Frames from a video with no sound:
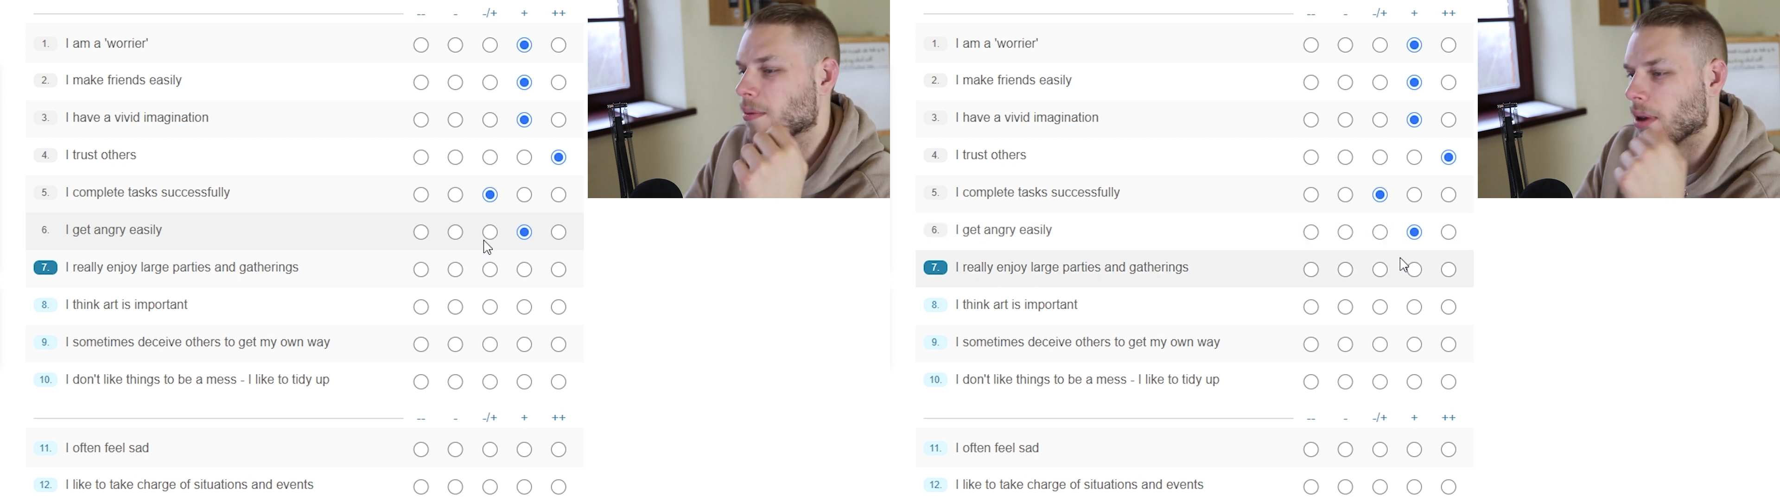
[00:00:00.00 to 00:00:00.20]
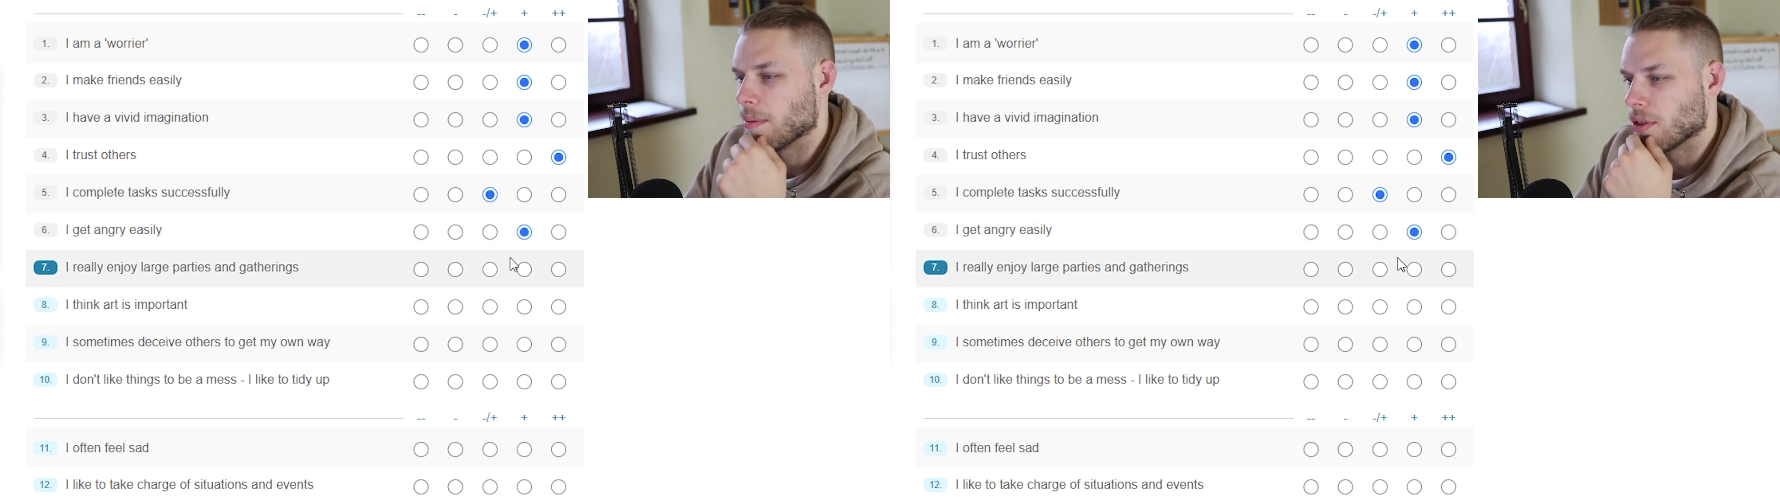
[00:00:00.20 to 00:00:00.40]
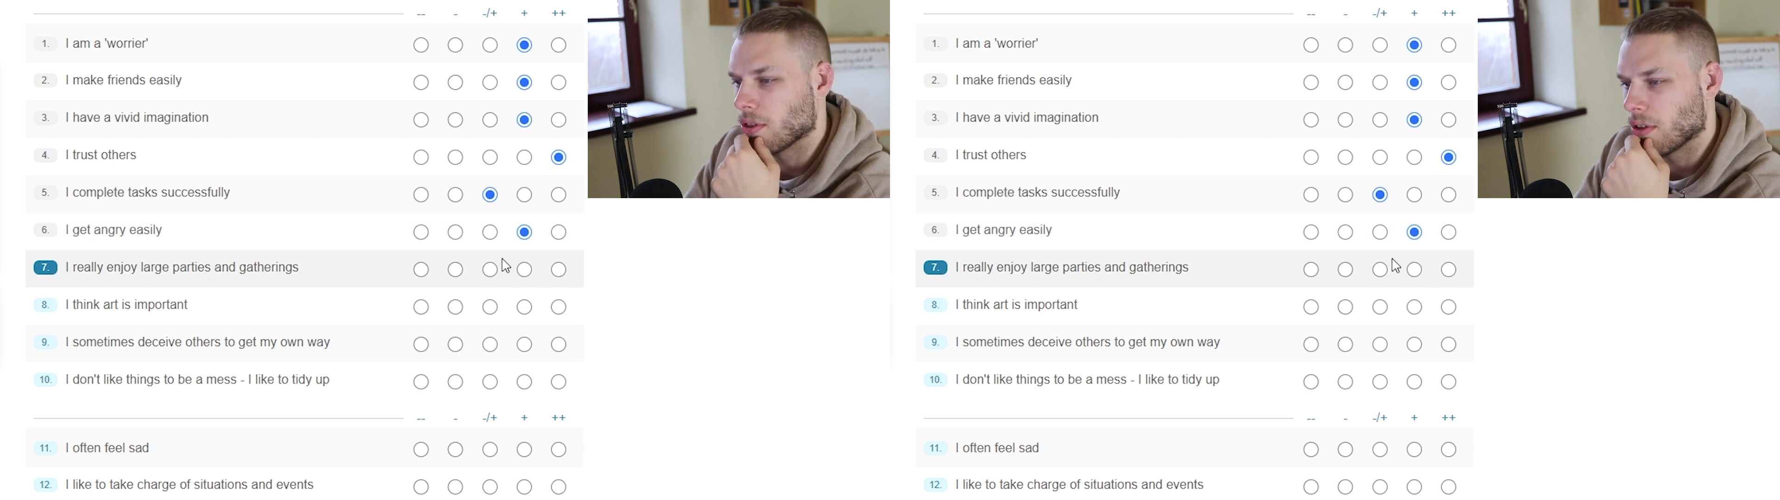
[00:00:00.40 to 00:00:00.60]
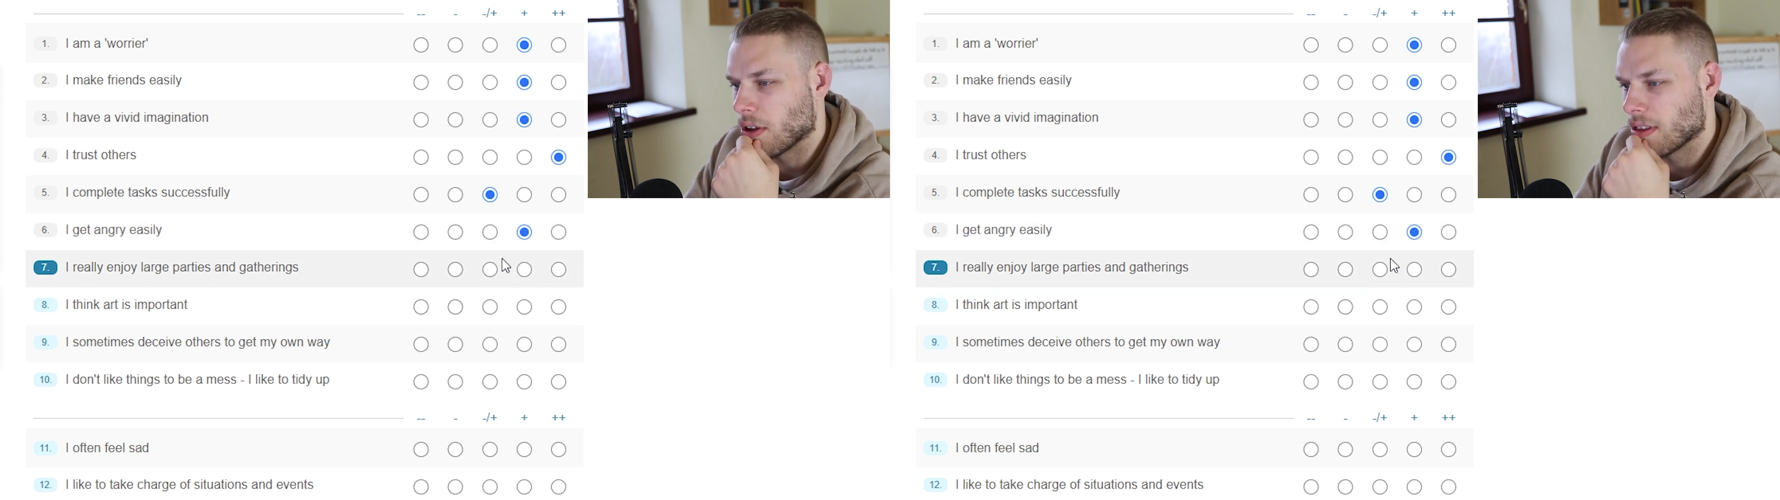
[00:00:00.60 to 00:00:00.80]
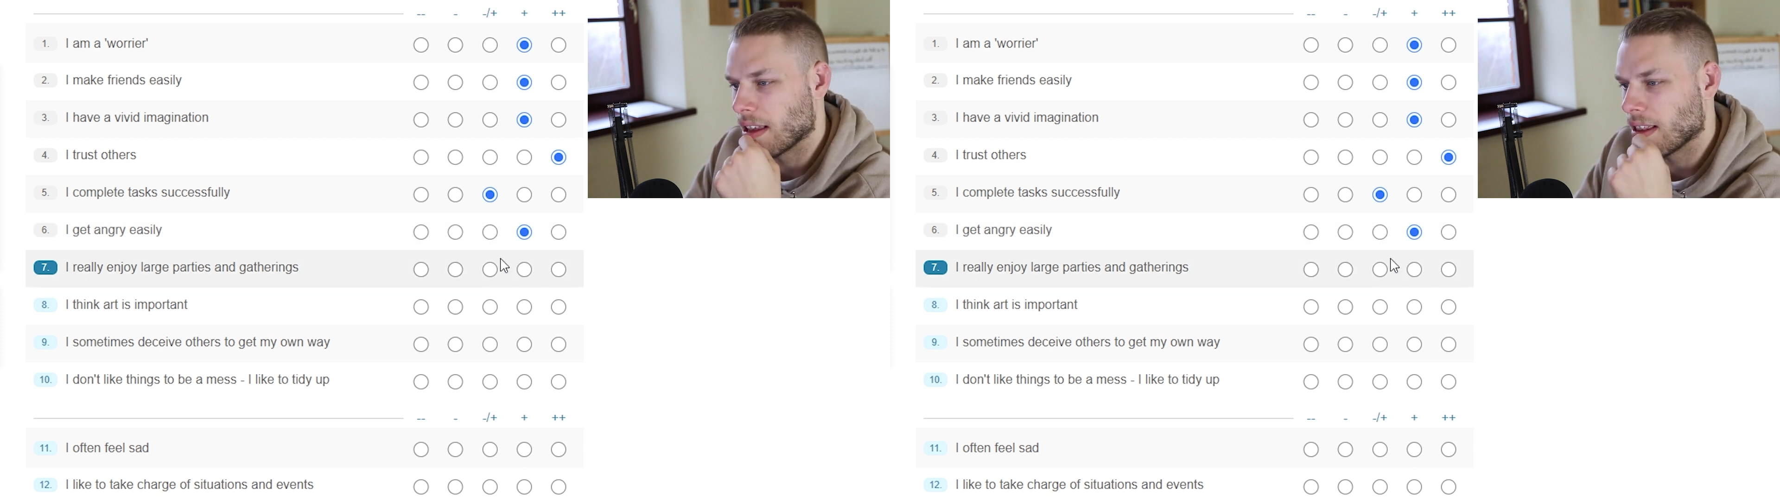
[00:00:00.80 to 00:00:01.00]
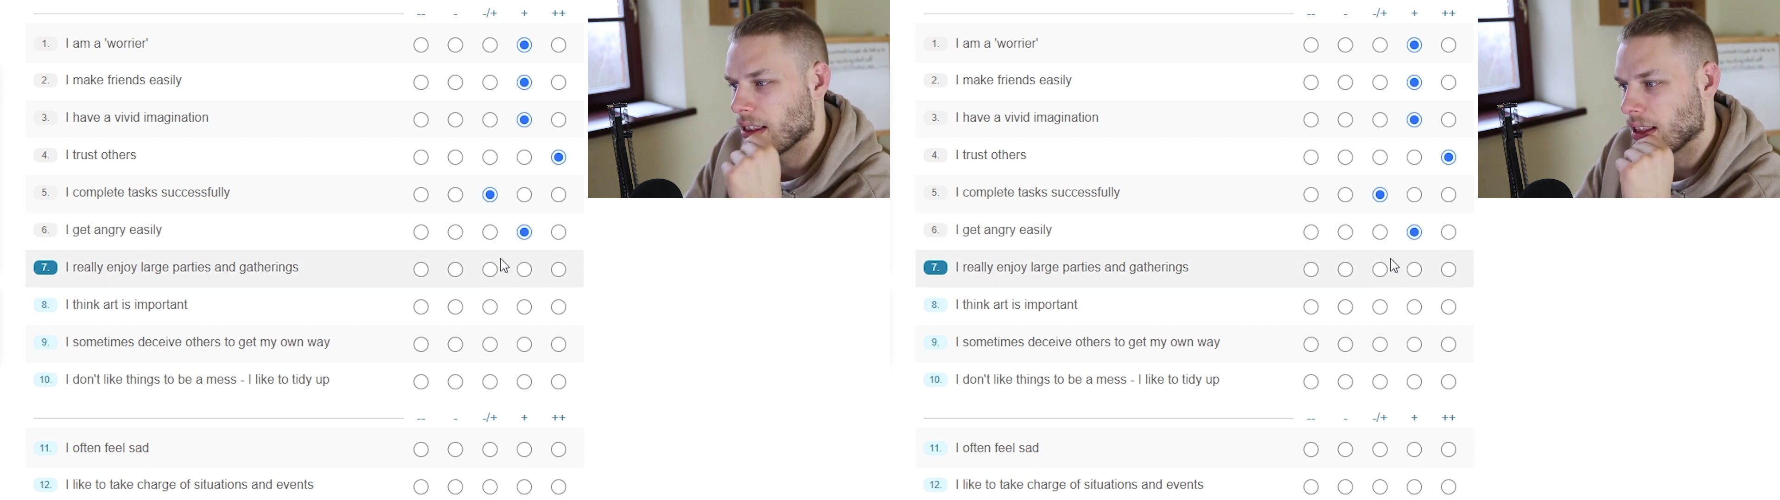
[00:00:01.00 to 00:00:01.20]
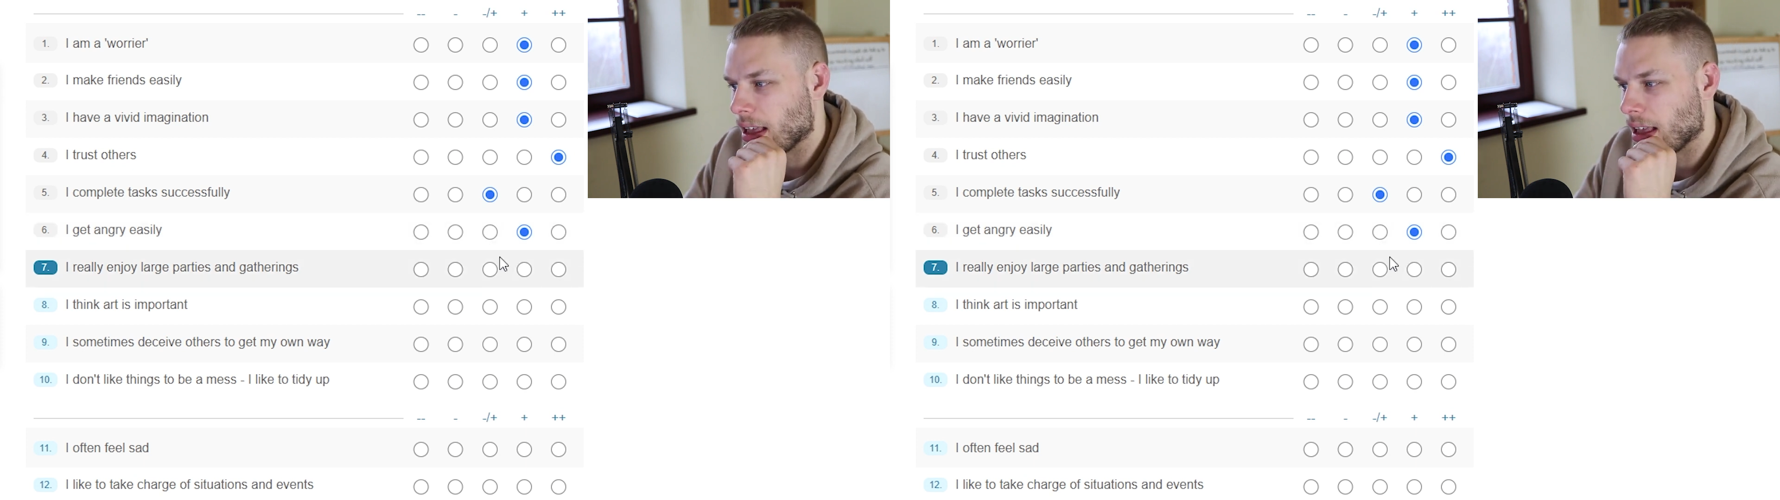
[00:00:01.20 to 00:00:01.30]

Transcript: maybe not that